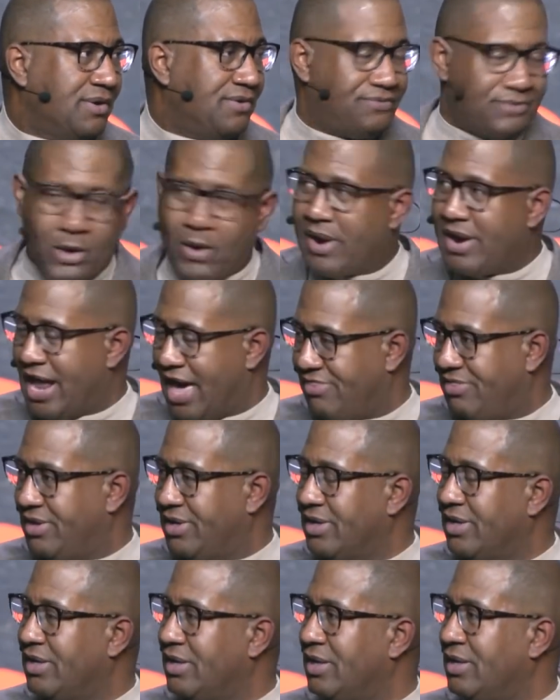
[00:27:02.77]
for
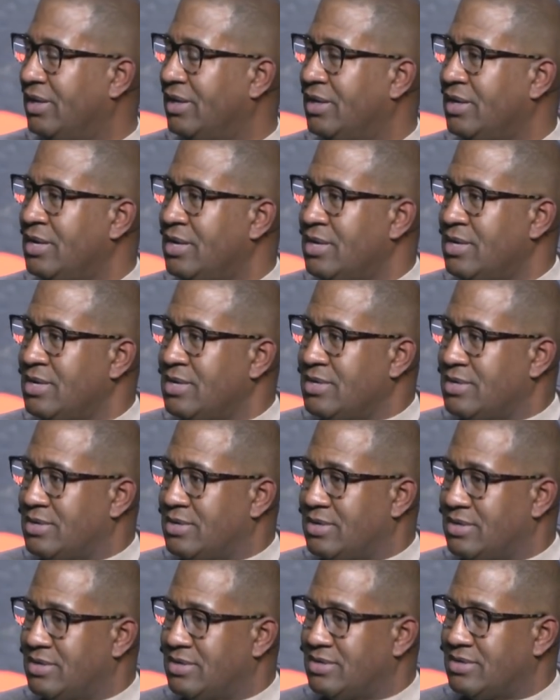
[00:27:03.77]
another.
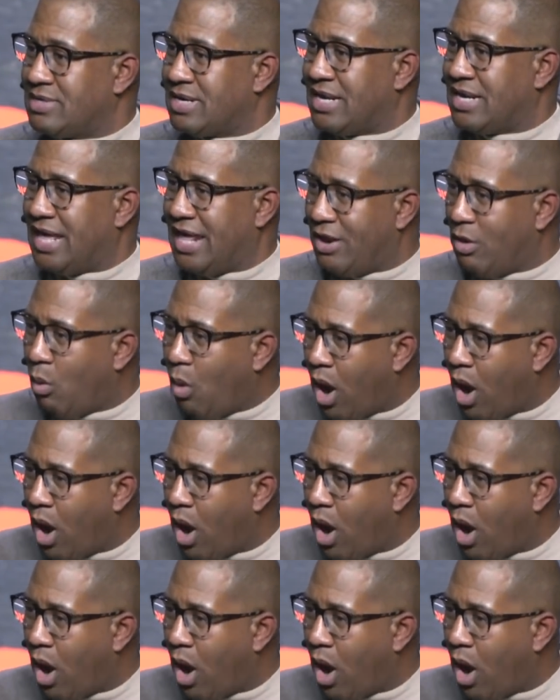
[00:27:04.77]
And in a